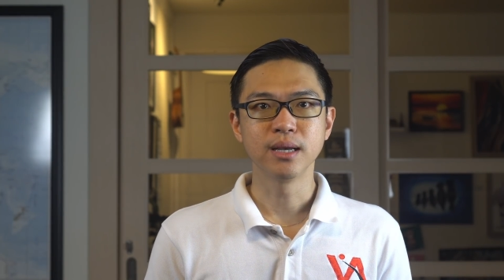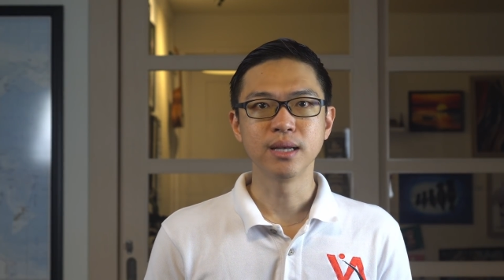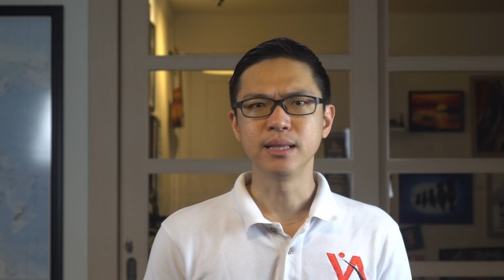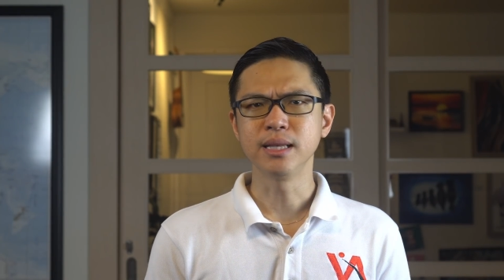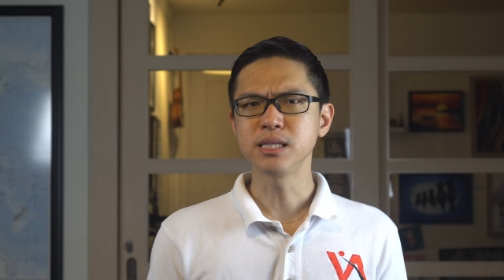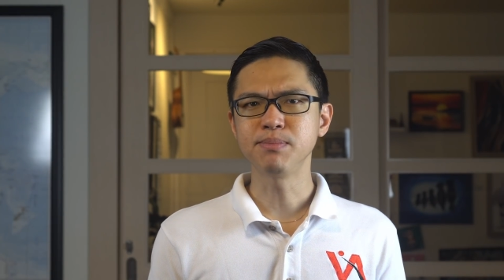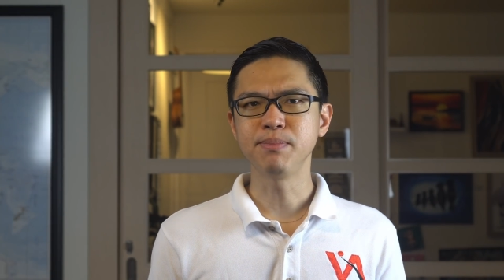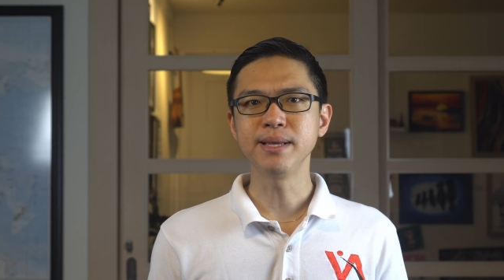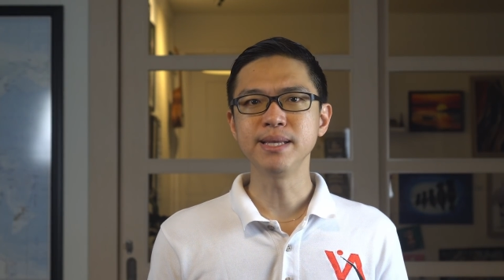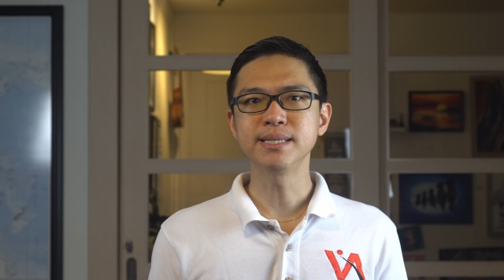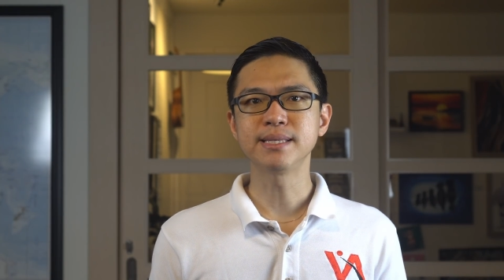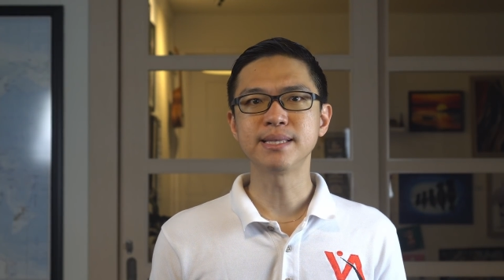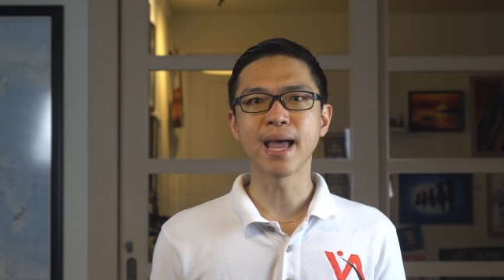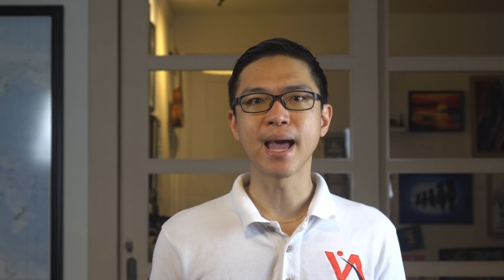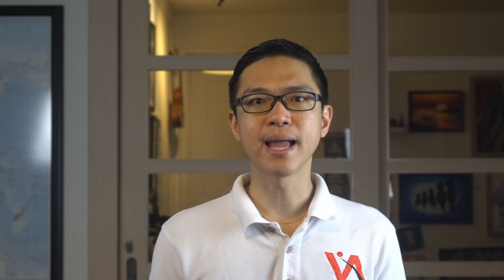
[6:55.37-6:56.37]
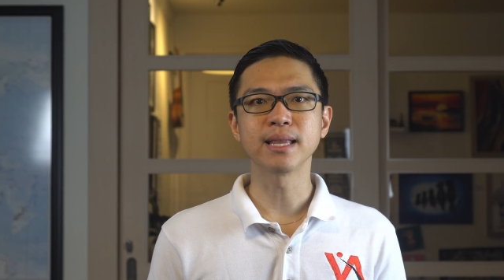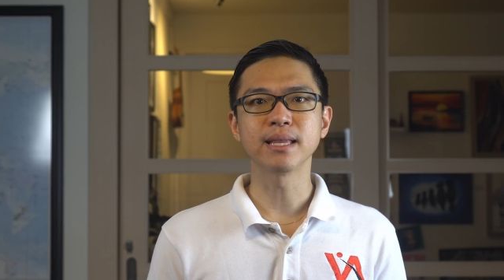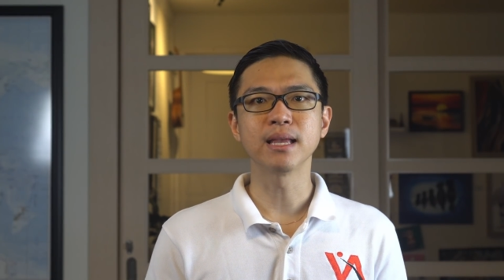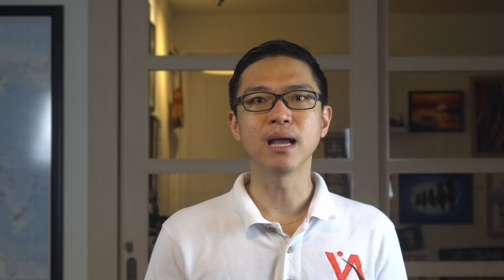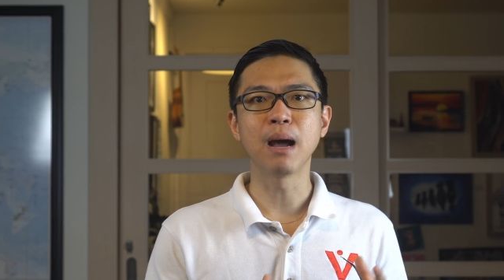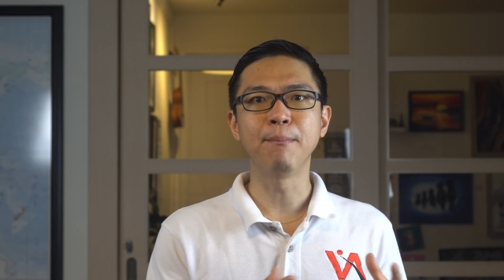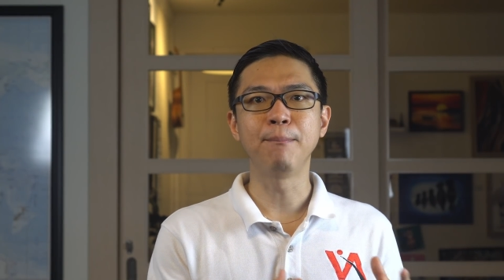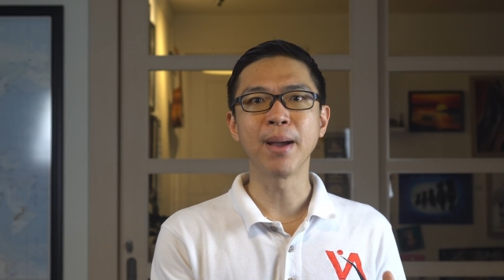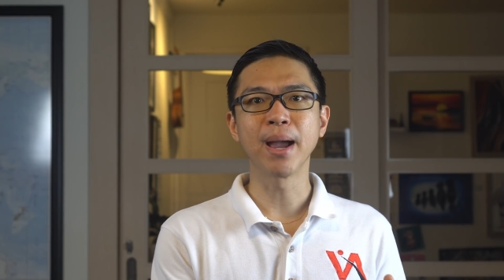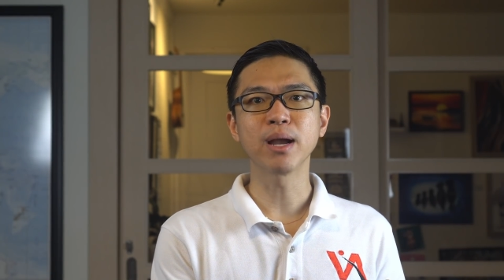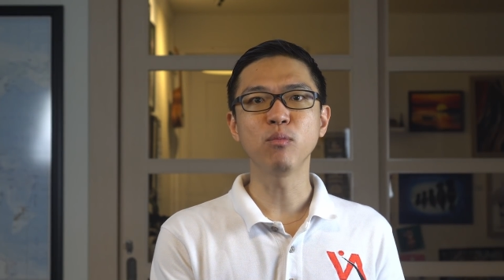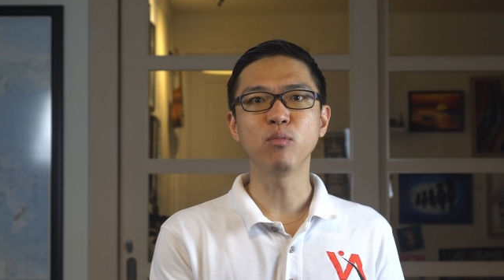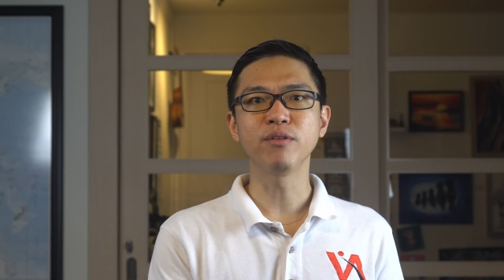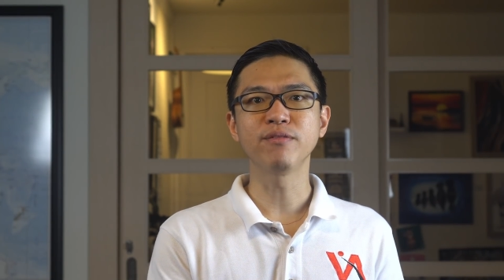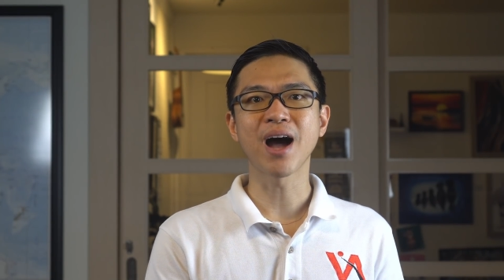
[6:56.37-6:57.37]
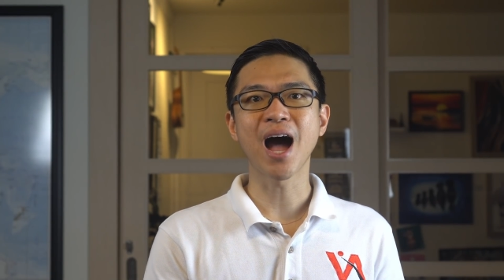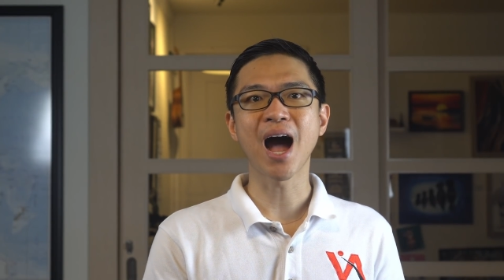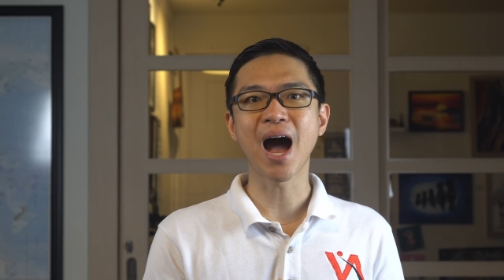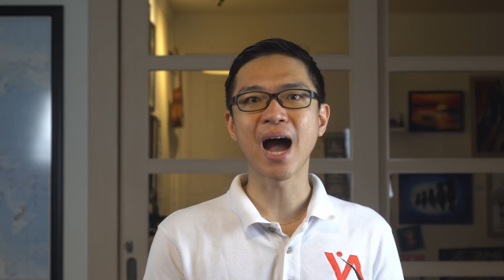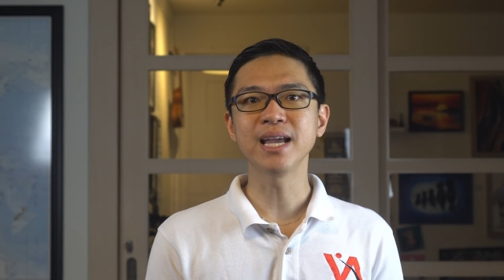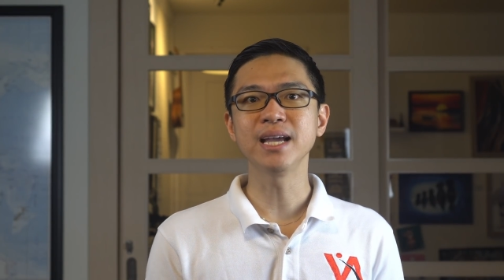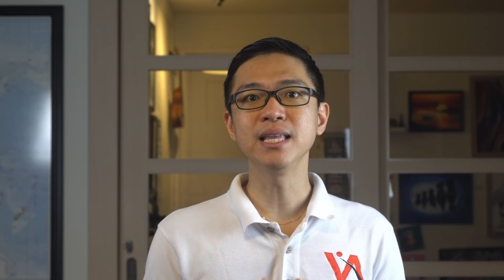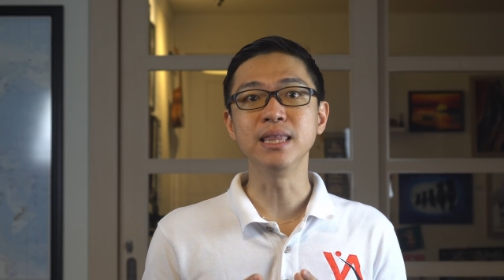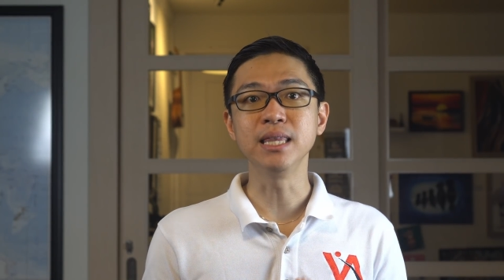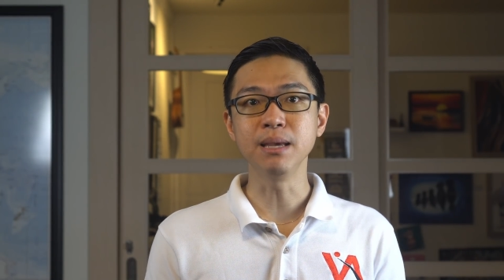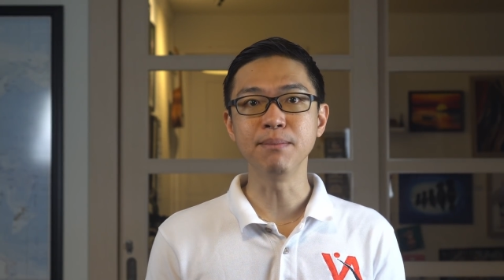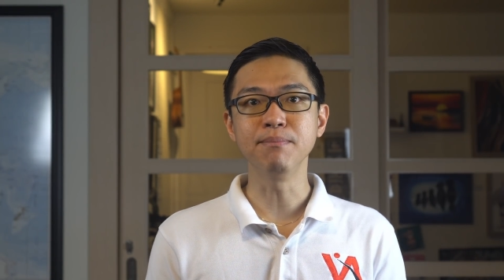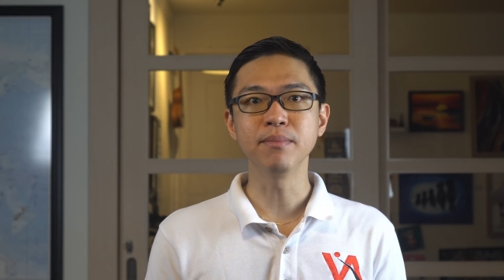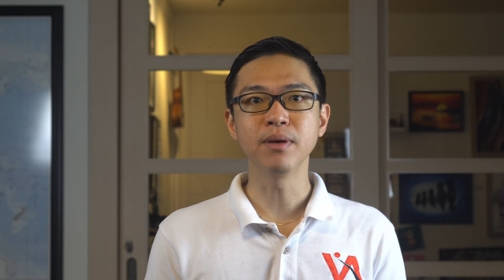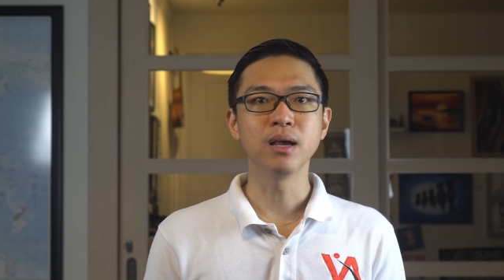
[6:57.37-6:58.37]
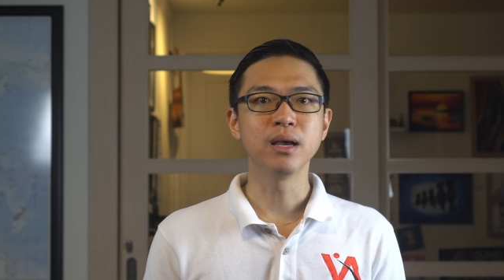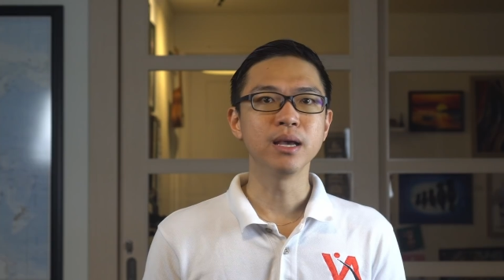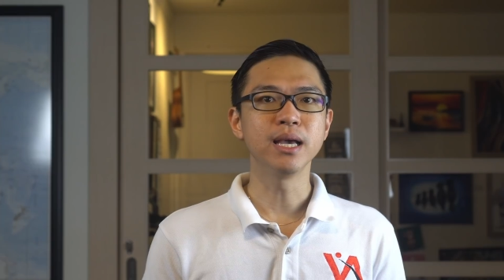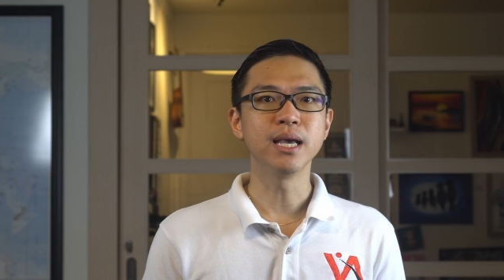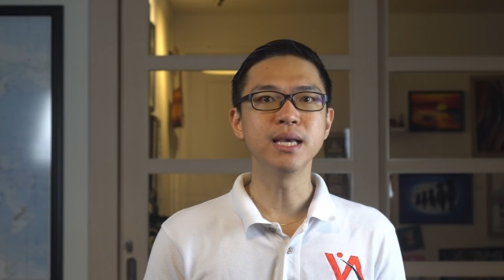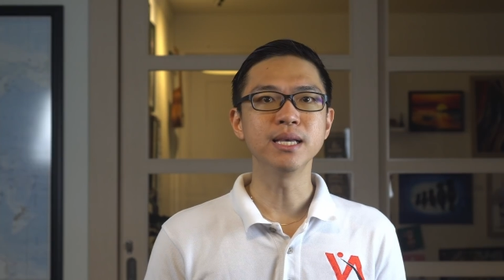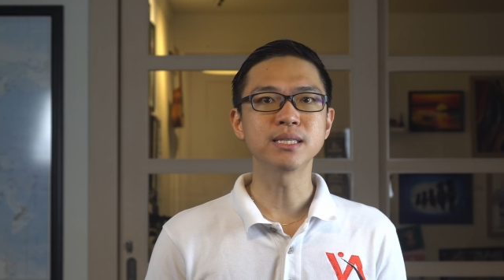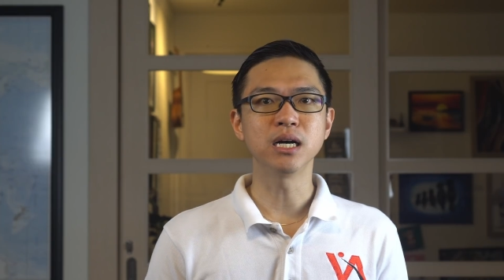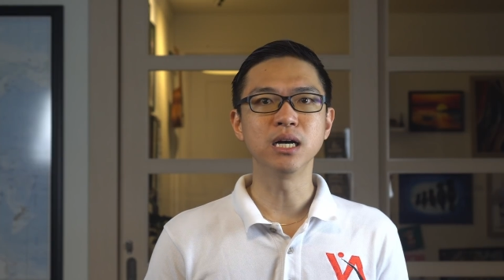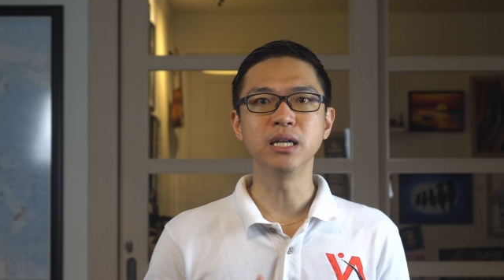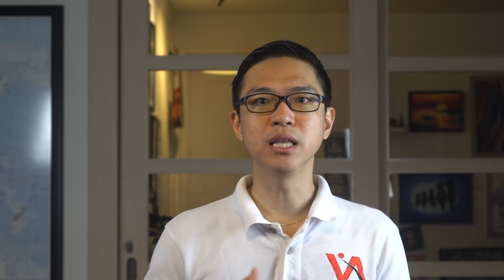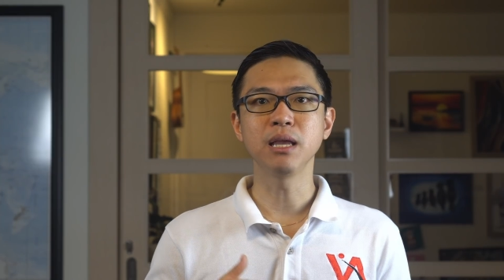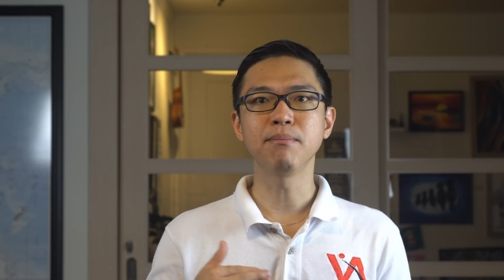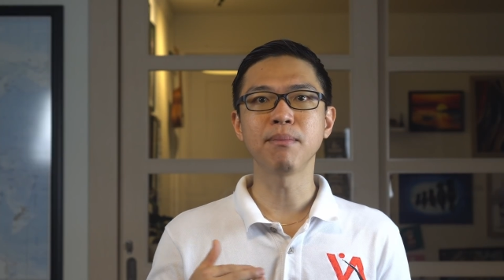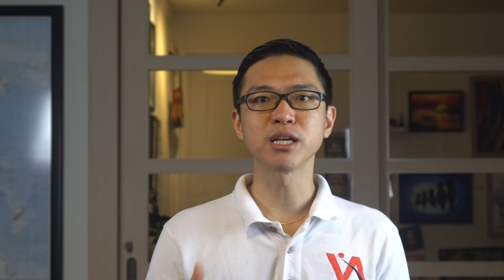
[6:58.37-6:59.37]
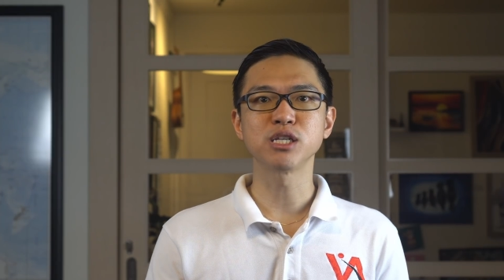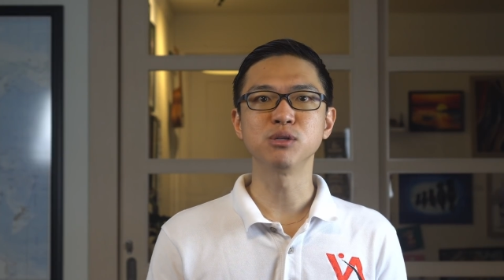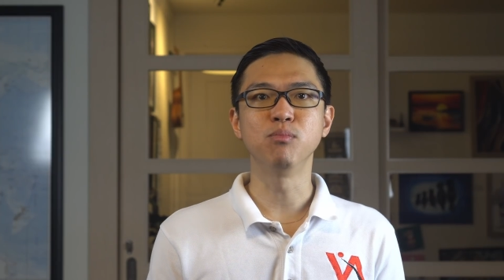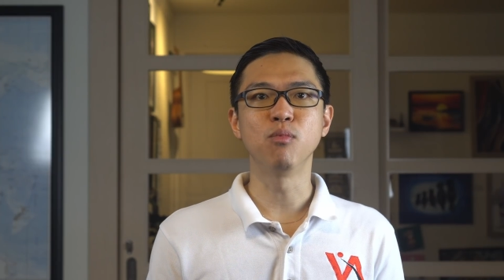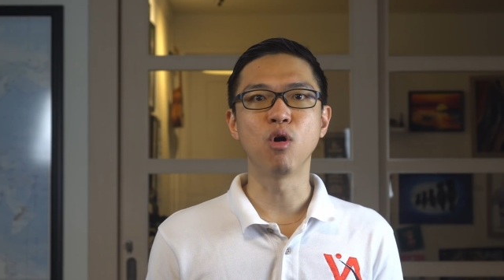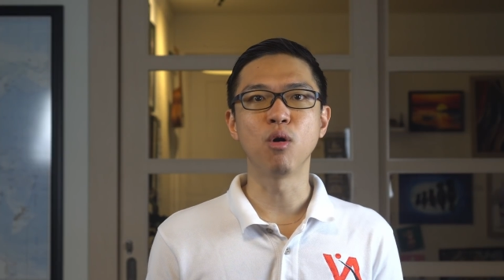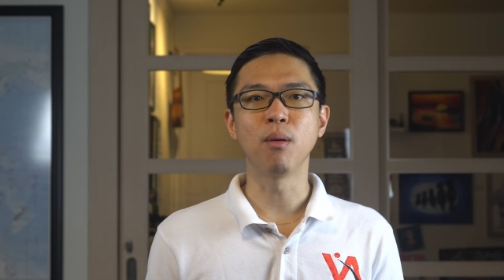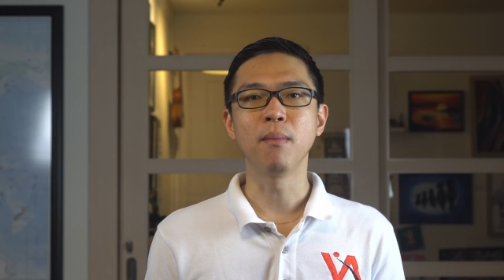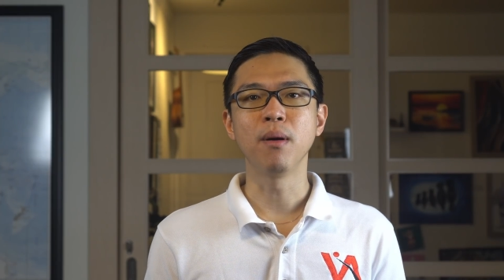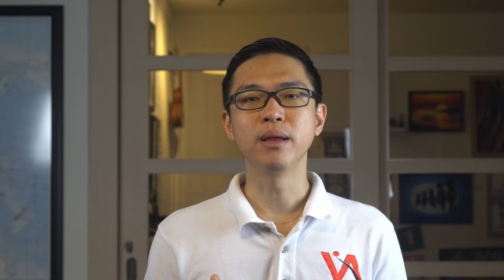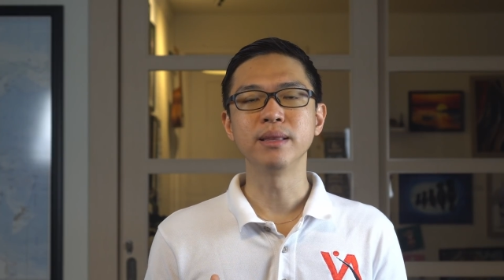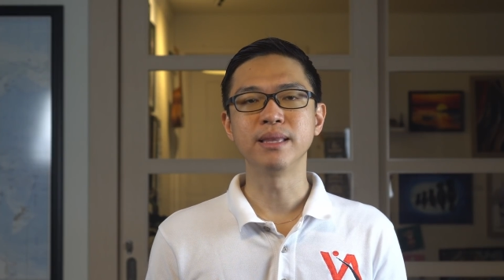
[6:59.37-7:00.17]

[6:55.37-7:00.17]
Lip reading: This means that a bank with a higher NIM is earning much more